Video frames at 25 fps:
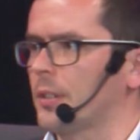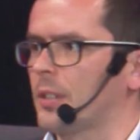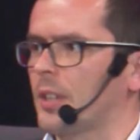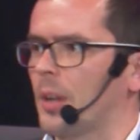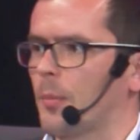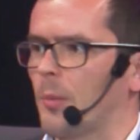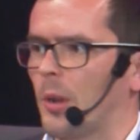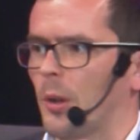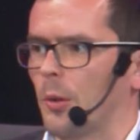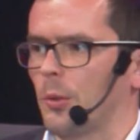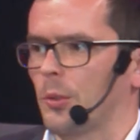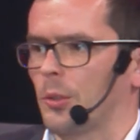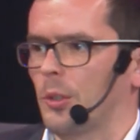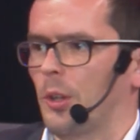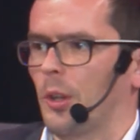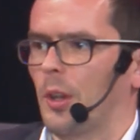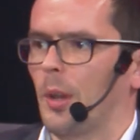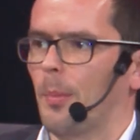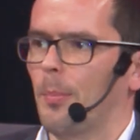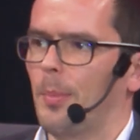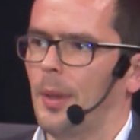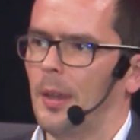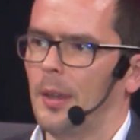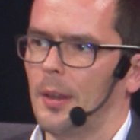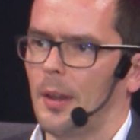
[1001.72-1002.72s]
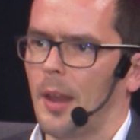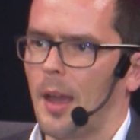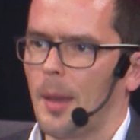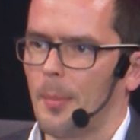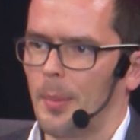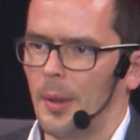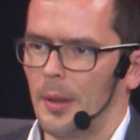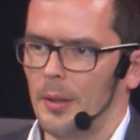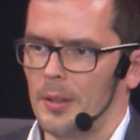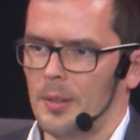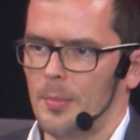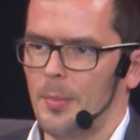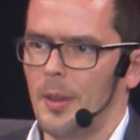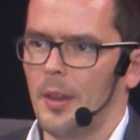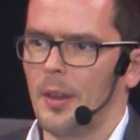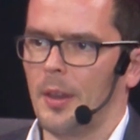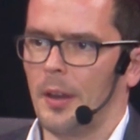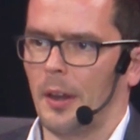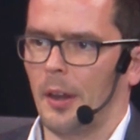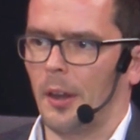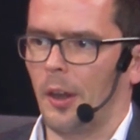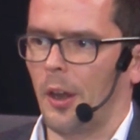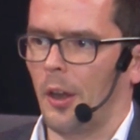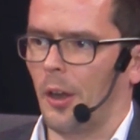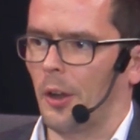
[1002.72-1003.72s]
someone who's going to pick it up and speak
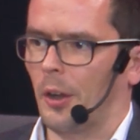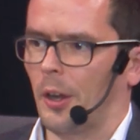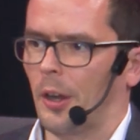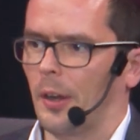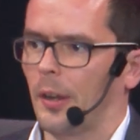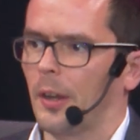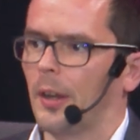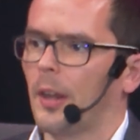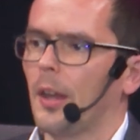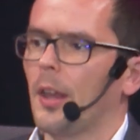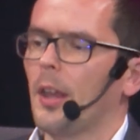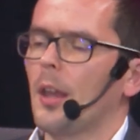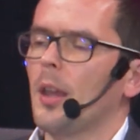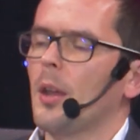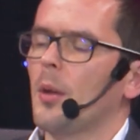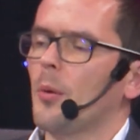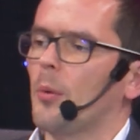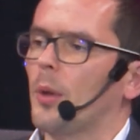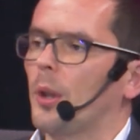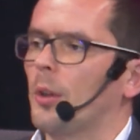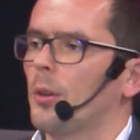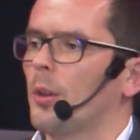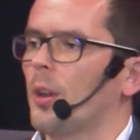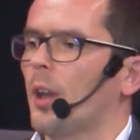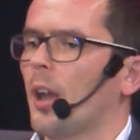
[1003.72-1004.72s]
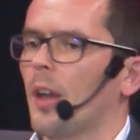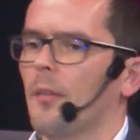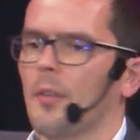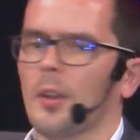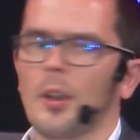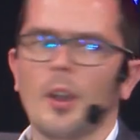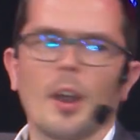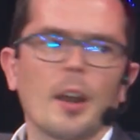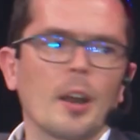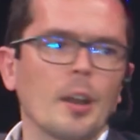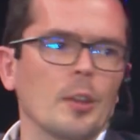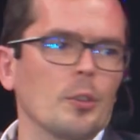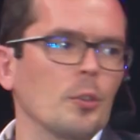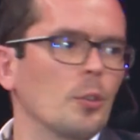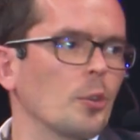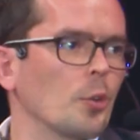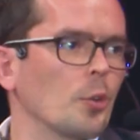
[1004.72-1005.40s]
Hungarian when you have a guarantee